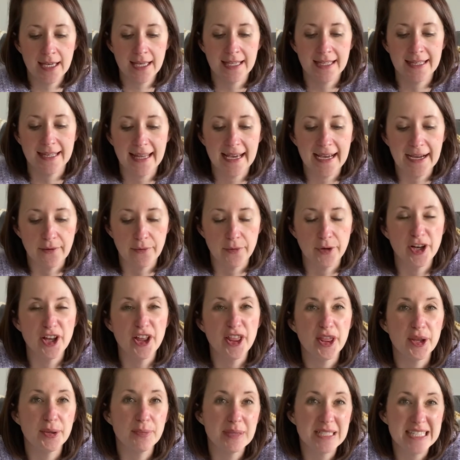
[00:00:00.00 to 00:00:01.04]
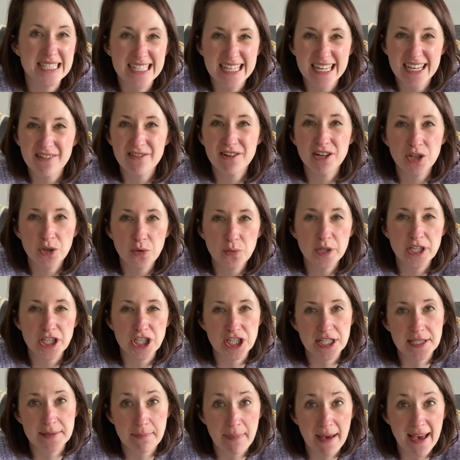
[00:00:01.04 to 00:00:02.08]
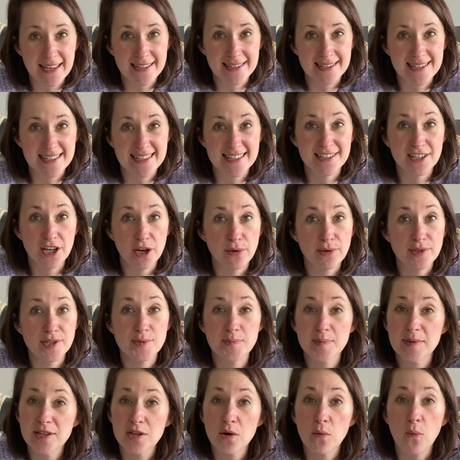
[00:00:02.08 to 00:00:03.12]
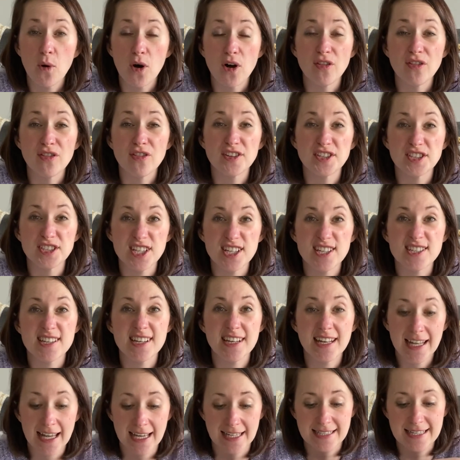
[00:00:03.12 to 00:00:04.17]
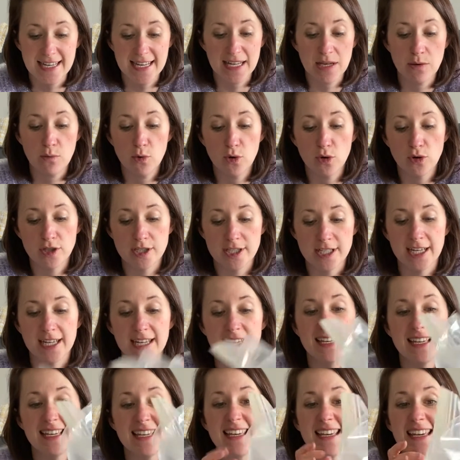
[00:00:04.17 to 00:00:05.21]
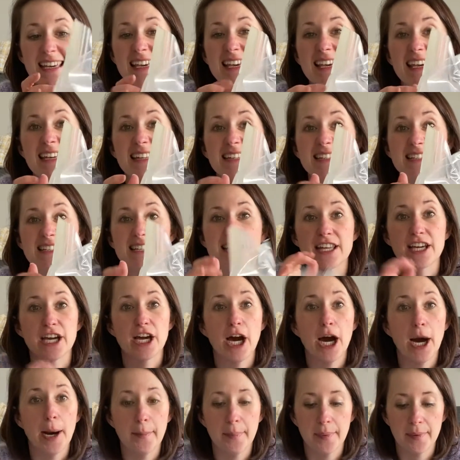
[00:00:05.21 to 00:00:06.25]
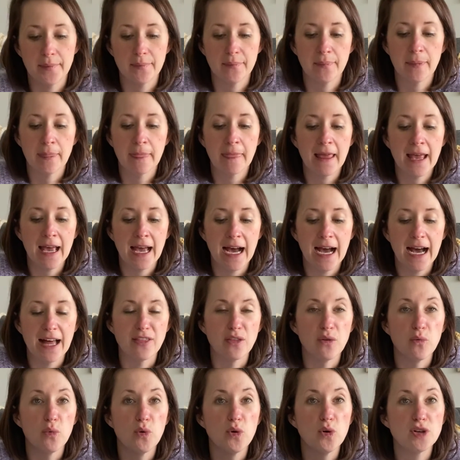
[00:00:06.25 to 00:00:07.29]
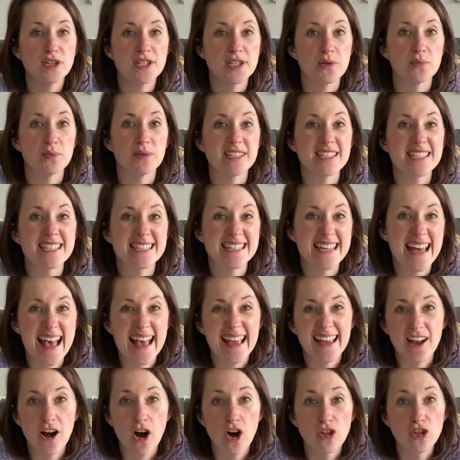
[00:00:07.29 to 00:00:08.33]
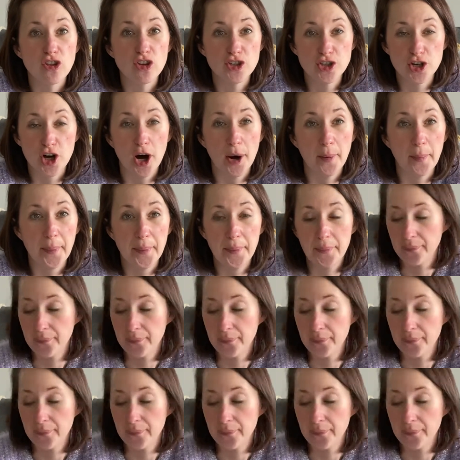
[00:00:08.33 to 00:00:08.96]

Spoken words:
Now, the material which is best is going to be the one that doesn't let any water into the cup, and the water will stay on the top.